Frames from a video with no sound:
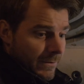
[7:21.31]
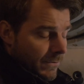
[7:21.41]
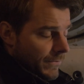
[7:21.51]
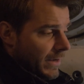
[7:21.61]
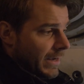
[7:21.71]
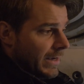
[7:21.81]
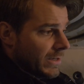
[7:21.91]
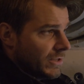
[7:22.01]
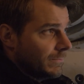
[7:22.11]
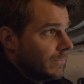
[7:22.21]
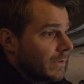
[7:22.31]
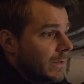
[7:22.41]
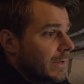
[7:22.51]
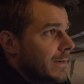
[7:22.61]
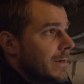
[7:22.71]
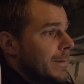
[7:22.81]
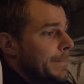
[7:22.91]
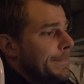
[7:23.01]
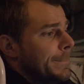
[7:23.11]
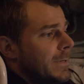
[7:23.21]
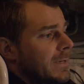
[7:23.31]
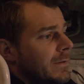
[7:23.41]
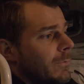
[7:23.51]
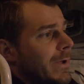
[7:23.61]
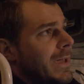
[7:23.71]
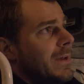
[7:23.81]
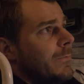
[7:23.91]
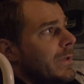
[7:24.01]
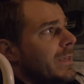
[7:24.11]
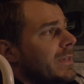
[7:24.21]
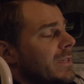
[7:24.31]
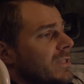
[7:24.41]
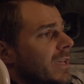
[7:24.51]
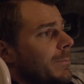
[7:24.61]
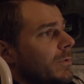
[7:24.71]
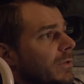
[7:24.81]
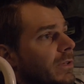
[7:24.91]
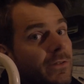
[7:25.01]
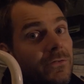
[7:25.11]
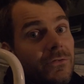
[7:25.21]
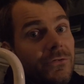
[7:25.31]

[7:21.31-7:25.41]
Thing is, when we assemble the